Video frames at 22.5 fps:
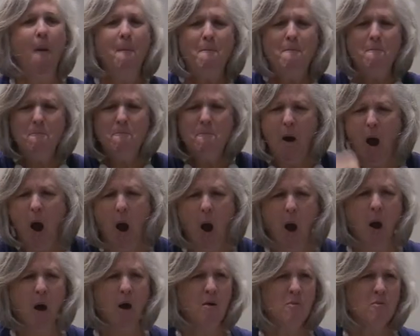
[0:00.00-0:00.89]
head would
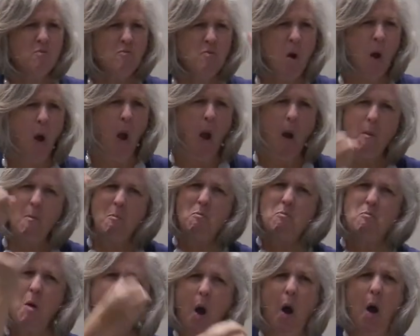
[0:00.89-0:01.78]
ring for about 3
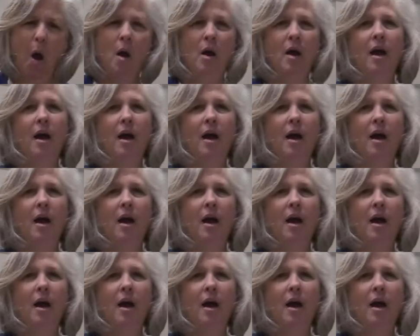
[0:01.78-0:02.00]
days.